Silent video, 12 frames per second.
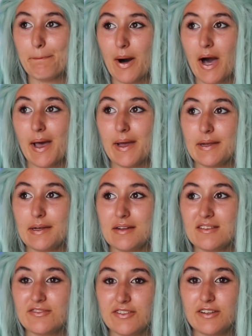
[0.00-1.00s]
but
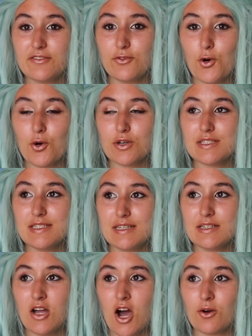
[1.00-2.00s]
FINFOLK
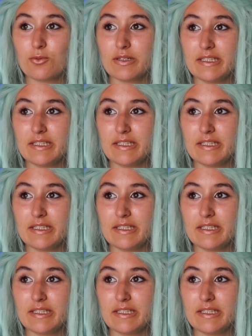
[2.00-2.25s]
did not